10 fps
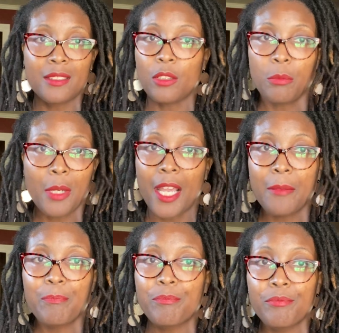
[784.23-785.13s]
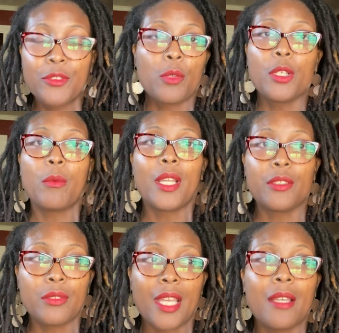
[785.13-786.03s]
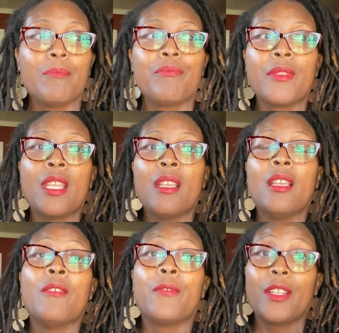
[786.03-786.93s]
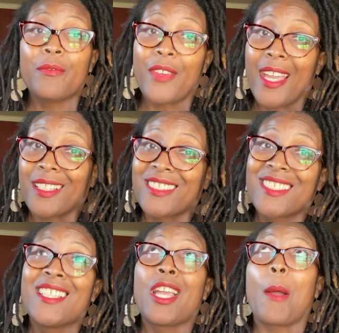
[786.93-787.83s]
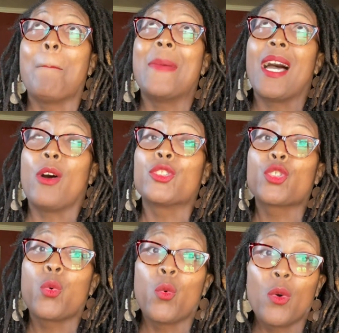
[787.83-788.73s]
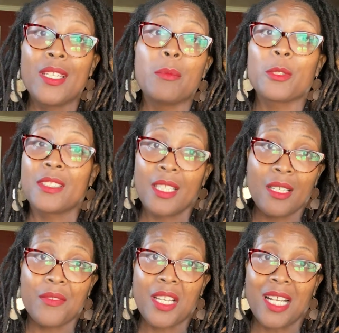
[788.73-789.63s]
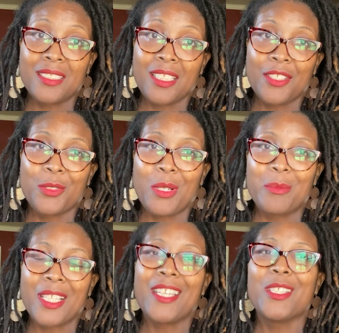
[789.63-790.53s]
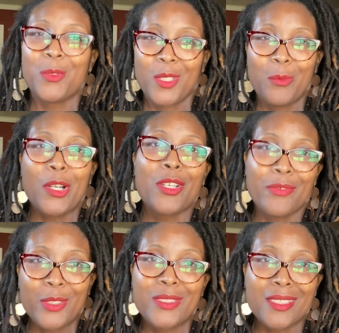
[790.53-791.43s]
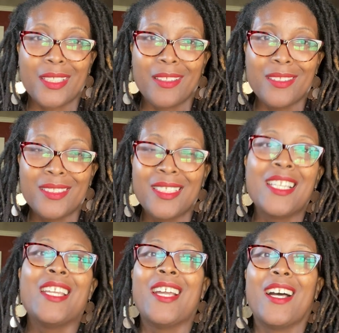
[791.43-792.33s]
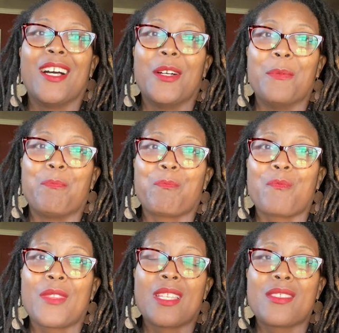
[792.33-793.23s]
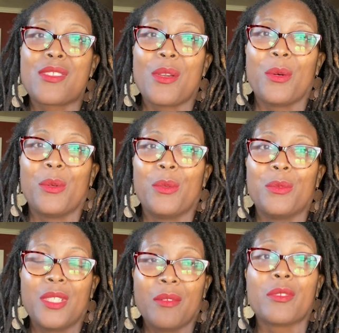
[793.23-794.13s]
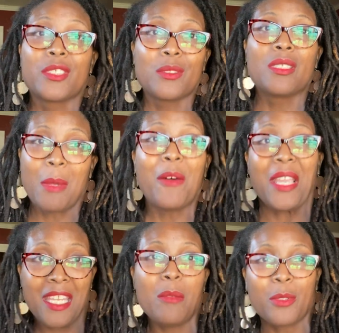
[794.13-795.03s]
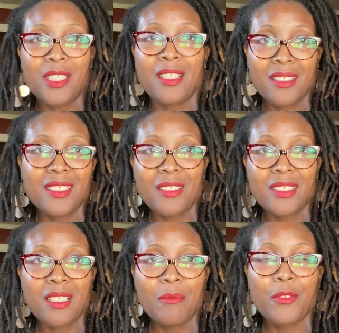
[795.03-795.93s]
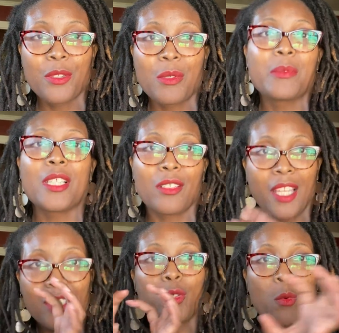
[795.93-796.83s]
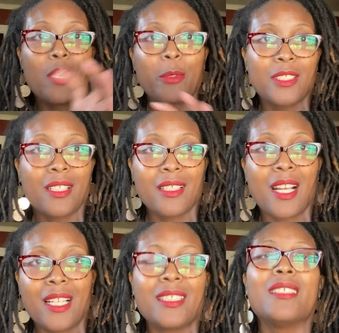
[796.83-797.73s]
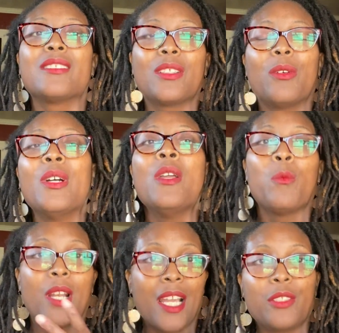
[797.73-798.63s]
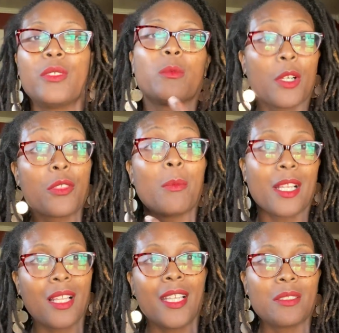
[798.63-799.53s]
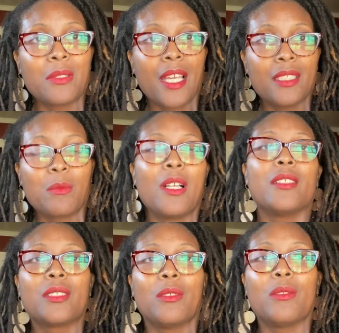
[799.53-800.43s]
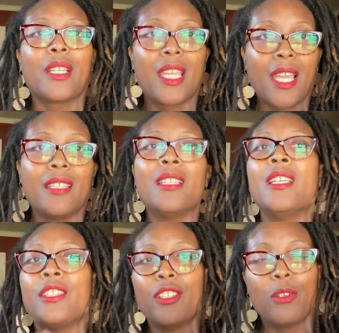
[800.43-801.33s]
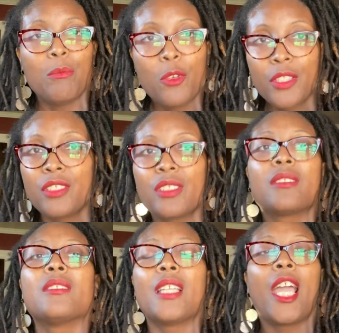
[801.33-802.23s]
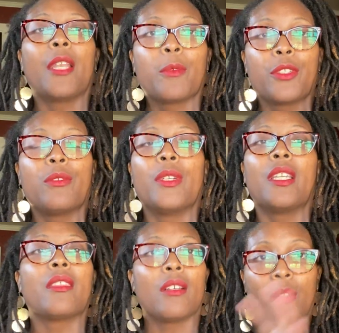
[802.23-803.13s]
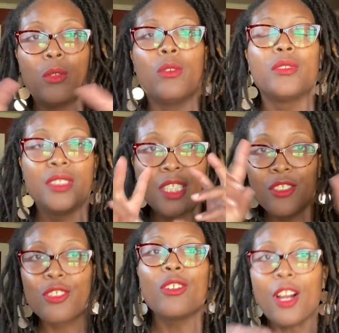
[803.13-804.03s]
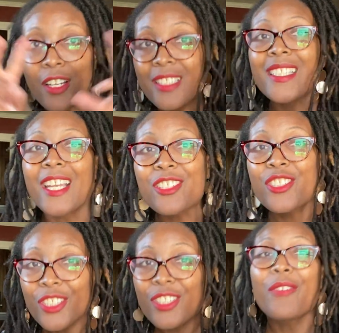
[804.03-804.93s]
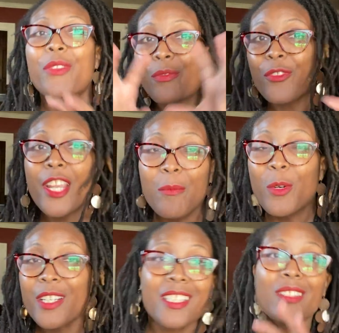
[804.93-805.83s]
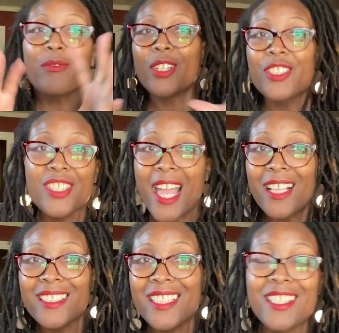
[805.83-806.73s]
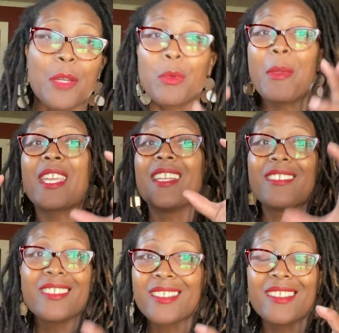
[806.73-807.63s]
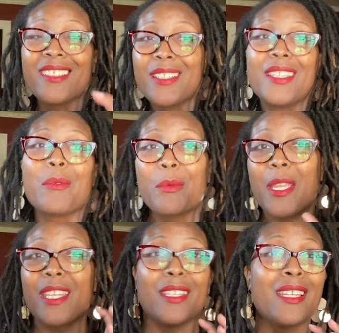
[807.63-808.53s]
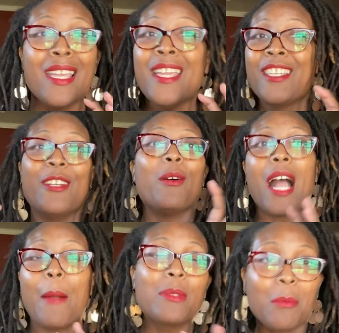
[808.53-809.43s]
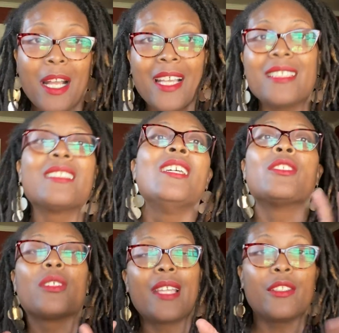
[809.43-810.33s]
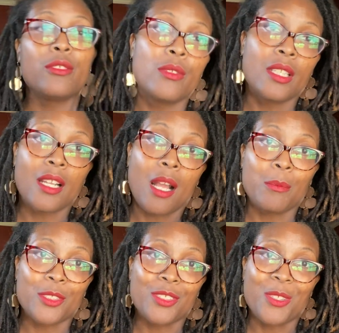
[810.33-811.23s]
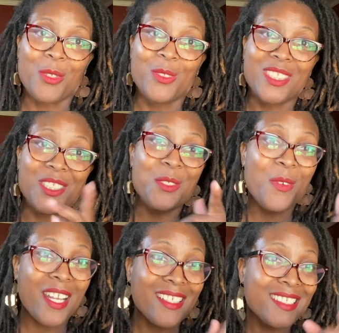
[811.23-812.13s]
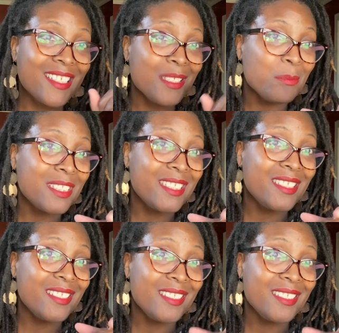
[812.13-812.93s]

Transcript: don't buy. So we don't want to do that. Fun fact, about 20% of the content on your website is really what converts to sales. So it results about 80% of the sales that come through your website are like 20% of the content. So what I do is work through my clients with that as well. So again, you know, more than just design, we're doing the whole digital architecture of the framework and the functionality, and then we're making it look good, and then we're making it, you know, optimized so that you can accomplish the goals that you want to accomplish,